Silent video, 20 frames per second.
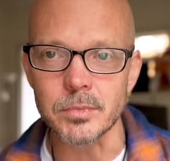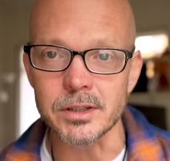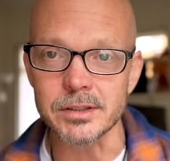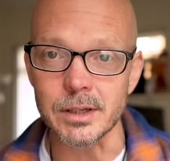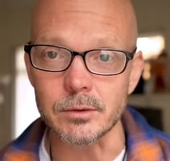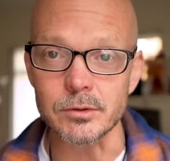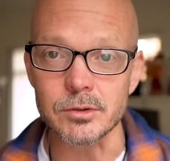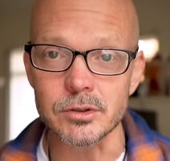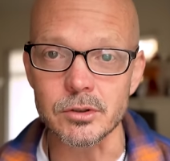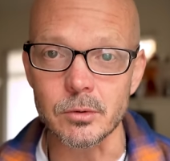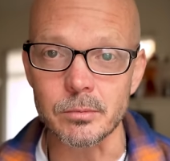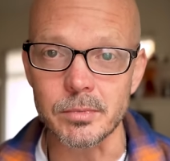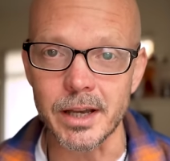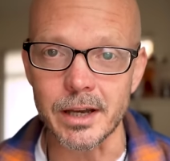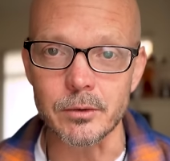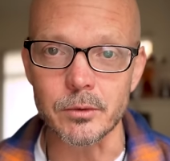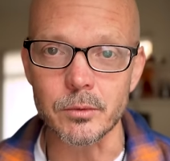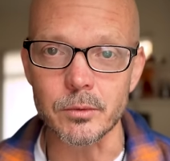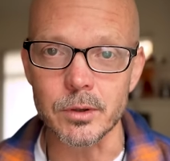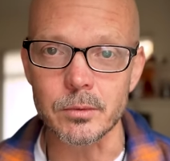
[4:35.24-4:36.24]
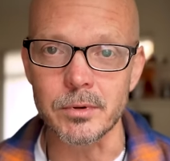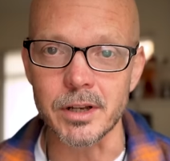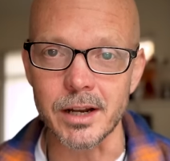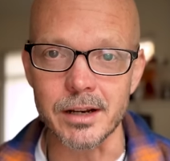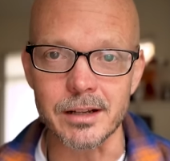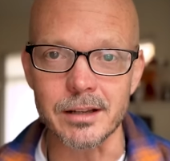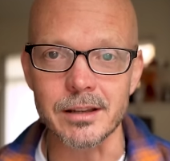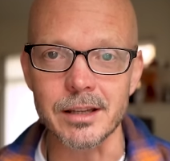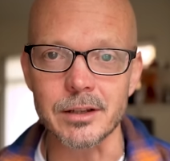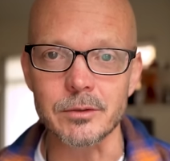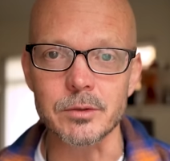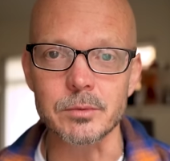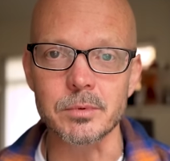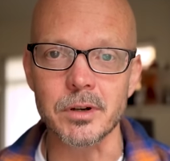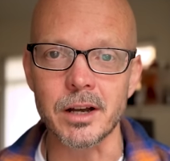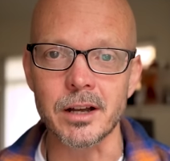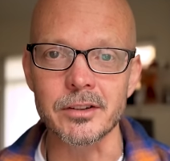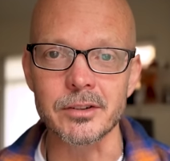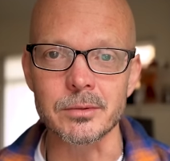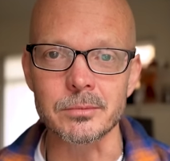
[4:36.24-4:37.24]
because I was so bad with women, I didn't think it was
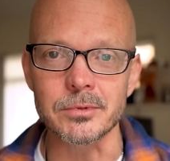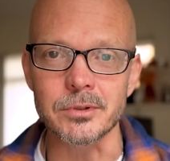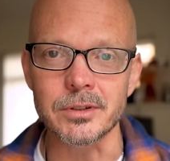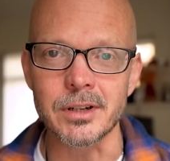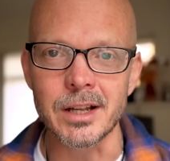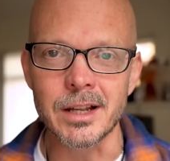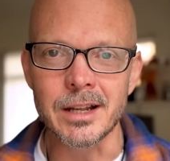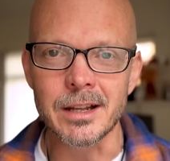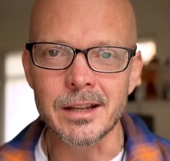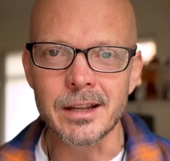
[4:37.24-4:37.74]
possible.